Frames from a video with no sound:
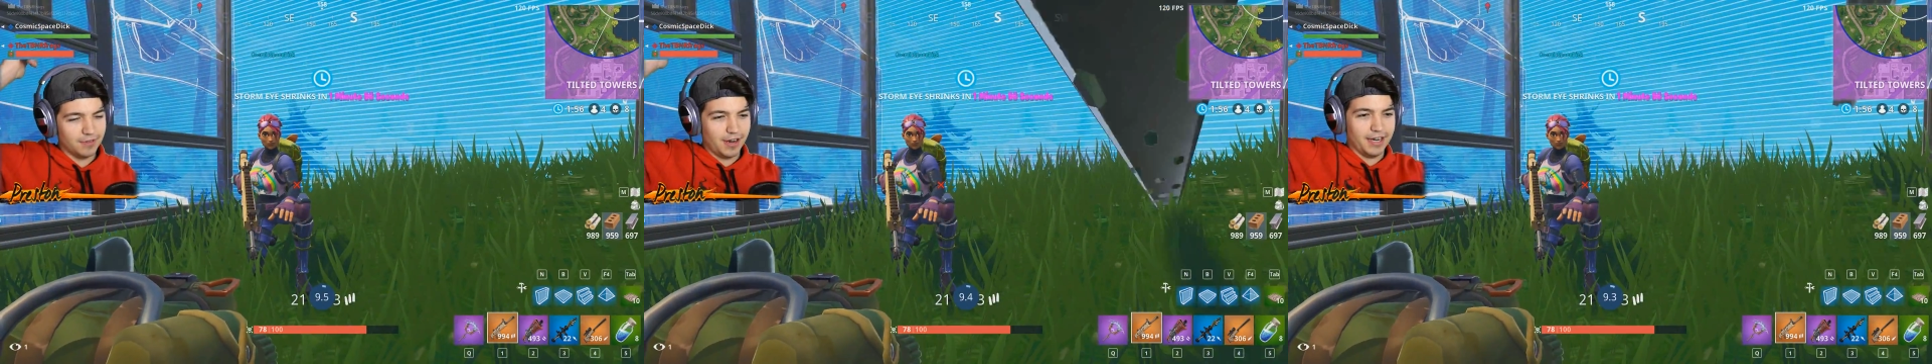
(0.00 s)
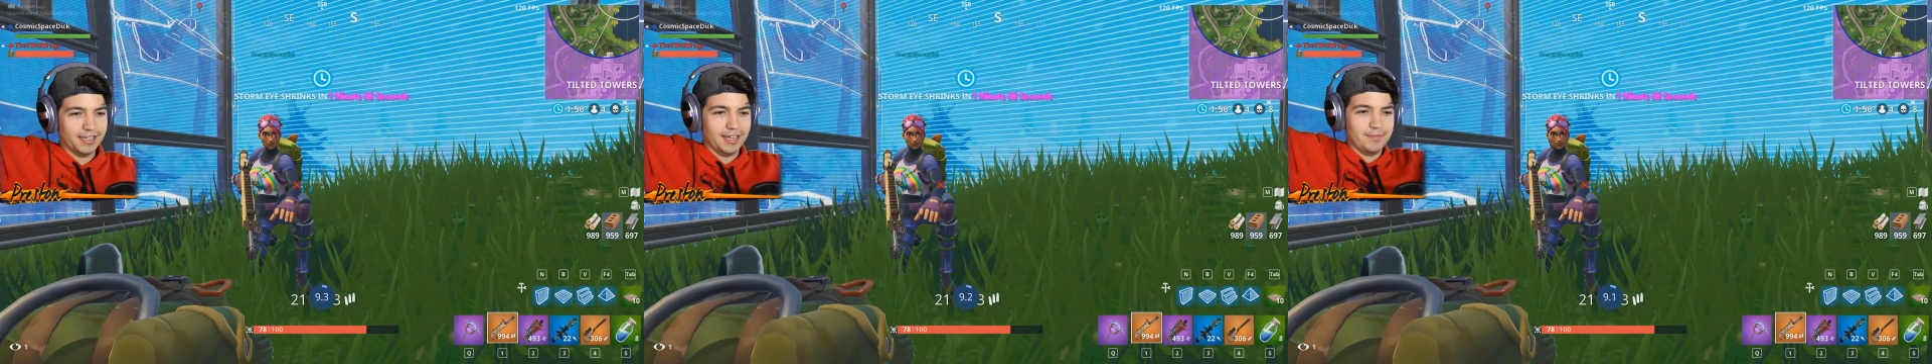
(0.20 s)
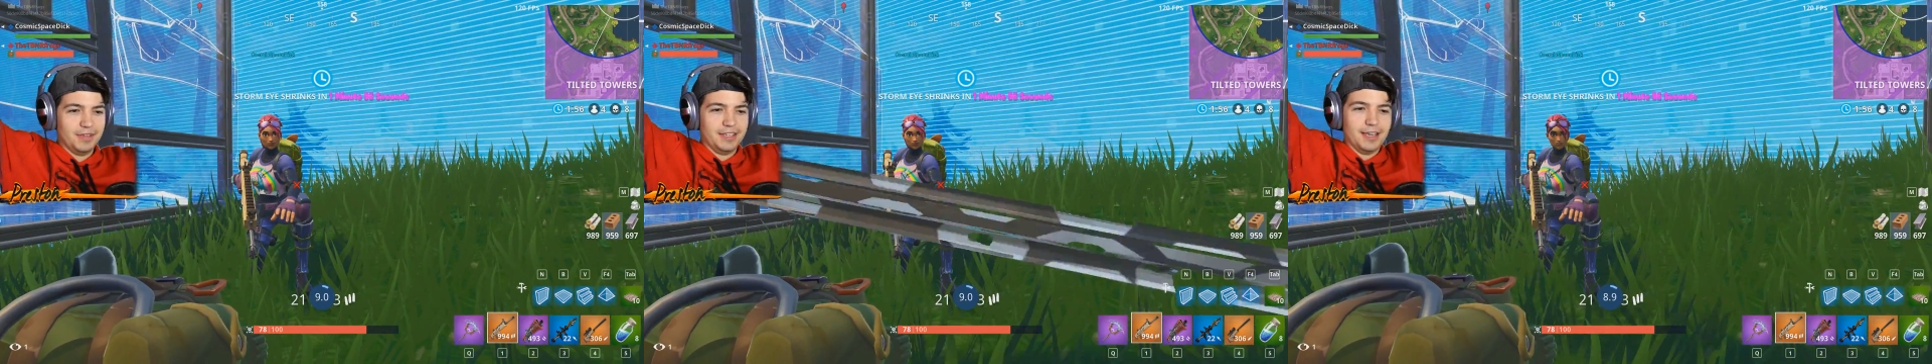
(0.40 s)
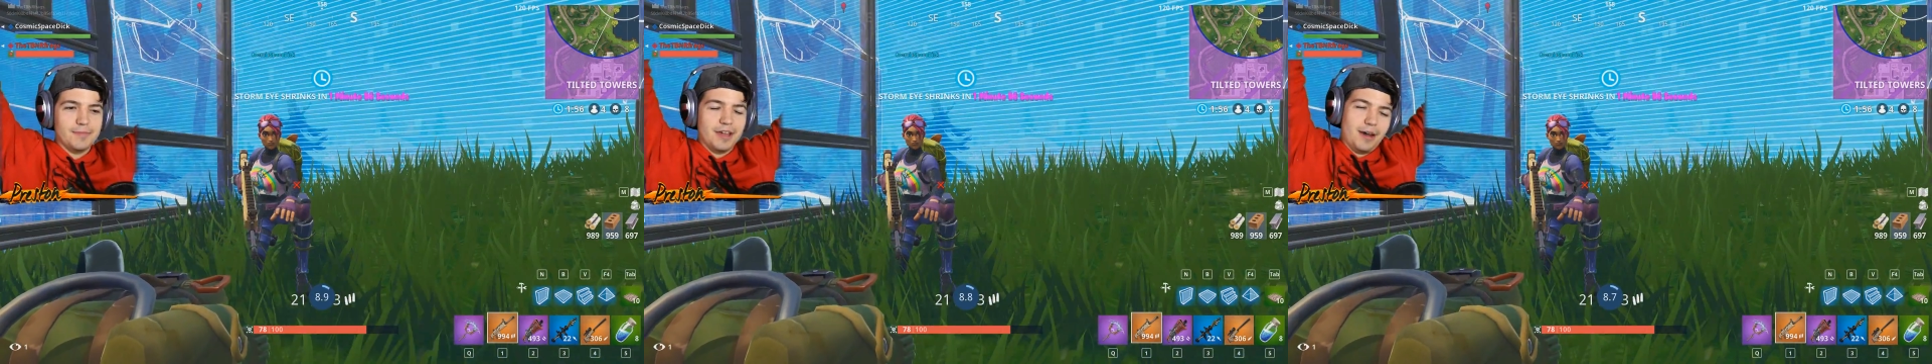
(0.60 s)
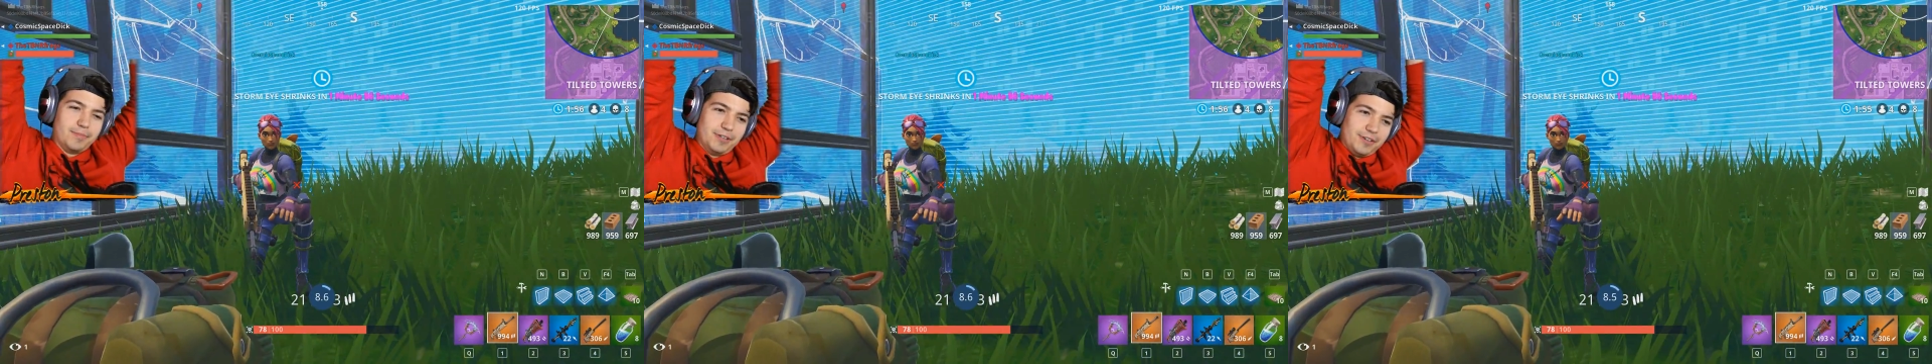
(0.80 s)
All right, give me, give
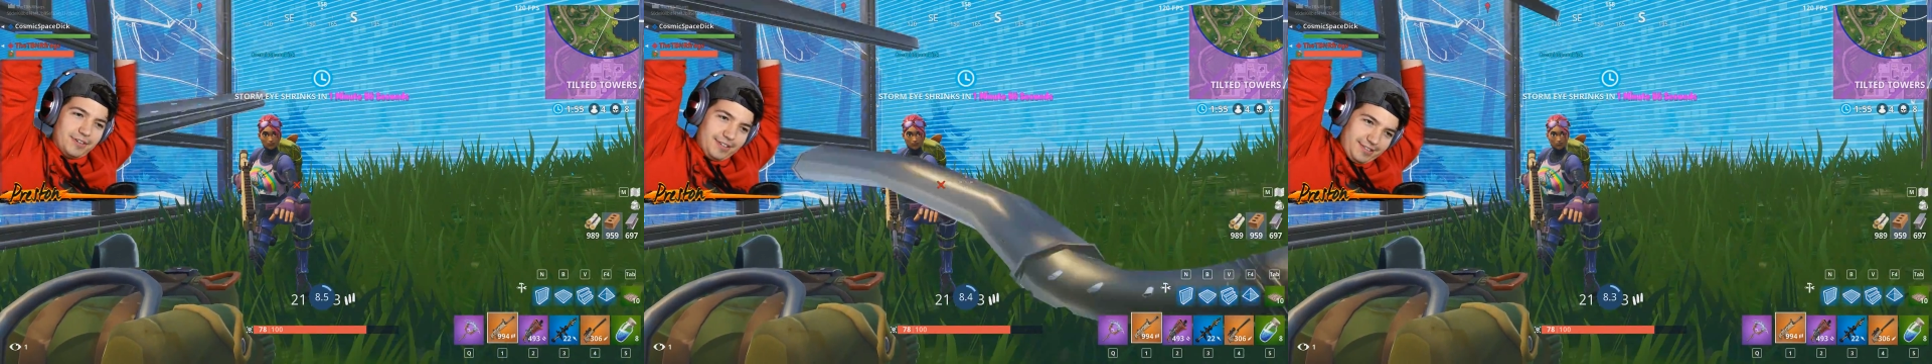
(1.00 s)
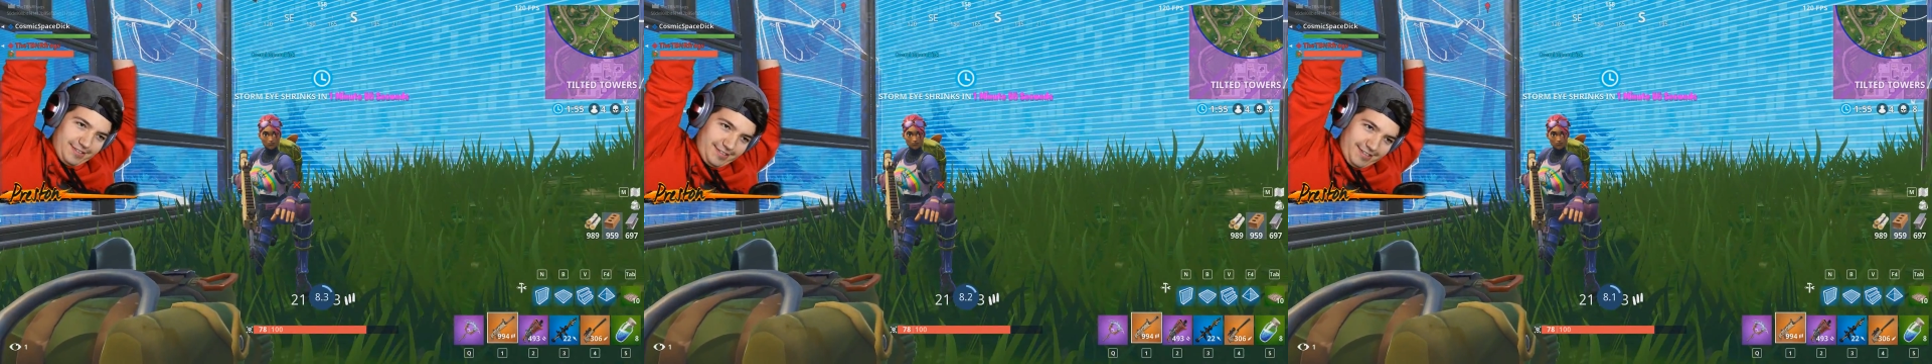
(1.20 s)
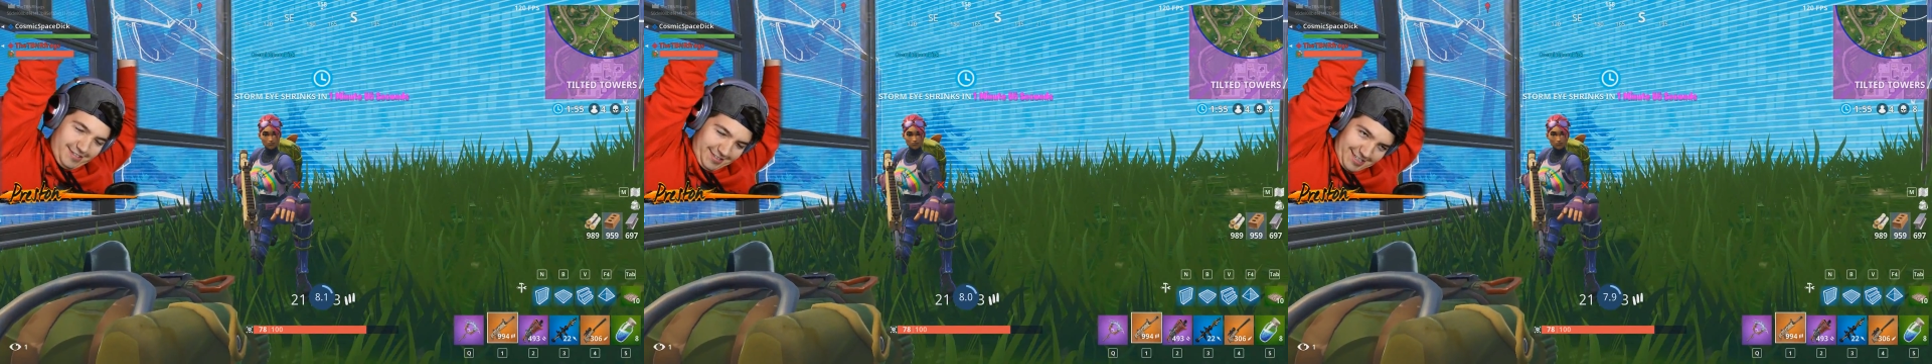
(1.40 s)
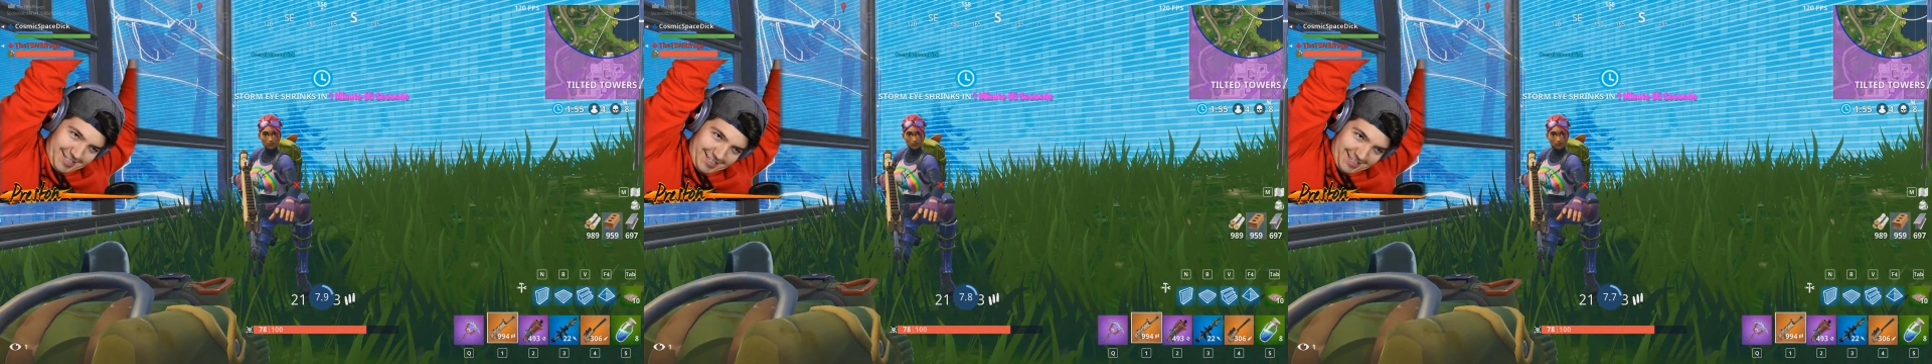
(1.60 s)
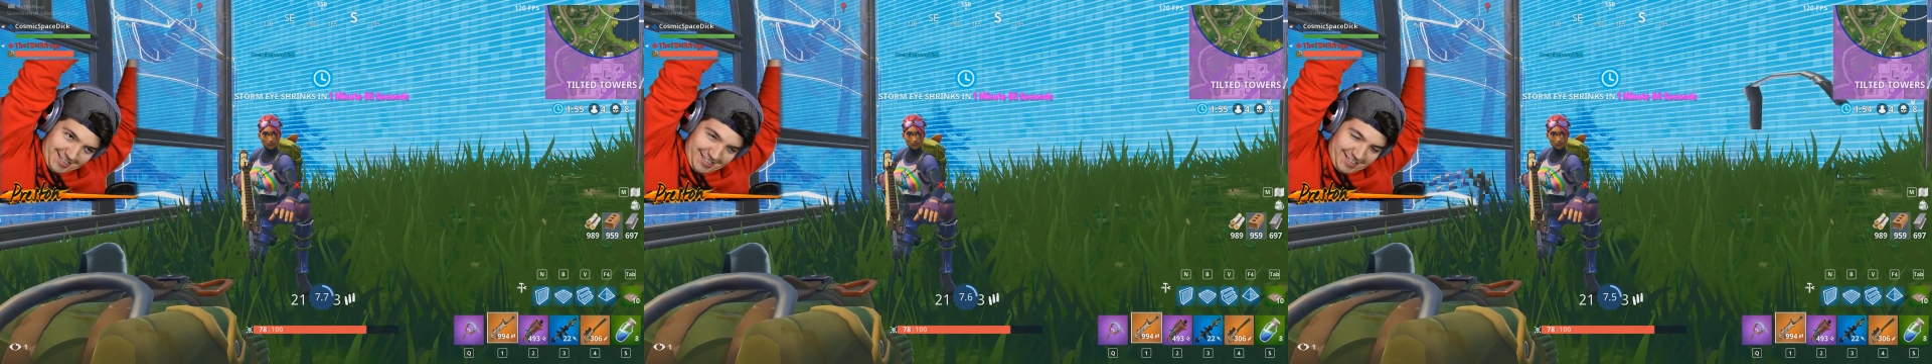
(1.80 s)
me up, dude. All right,
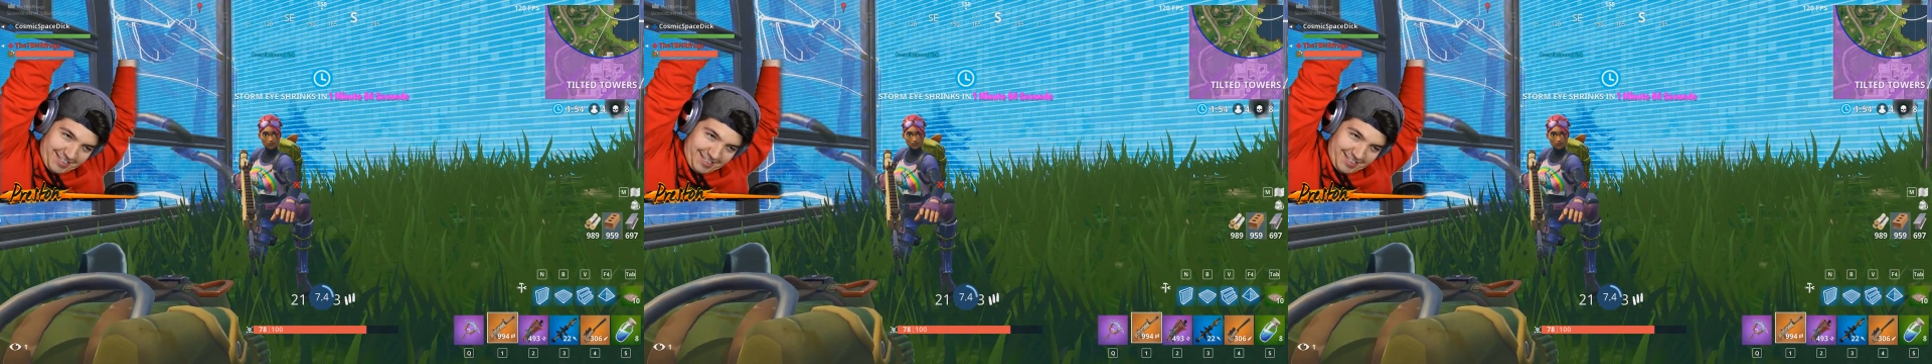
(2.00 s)
what do you